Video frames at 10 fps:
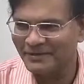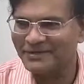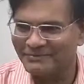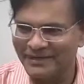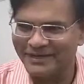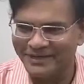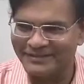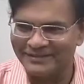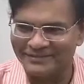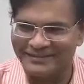have money
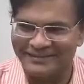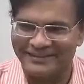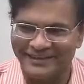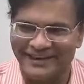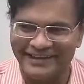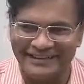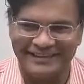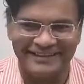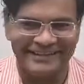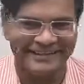also, right?
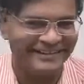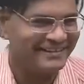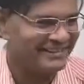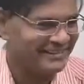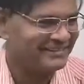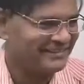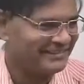Yes.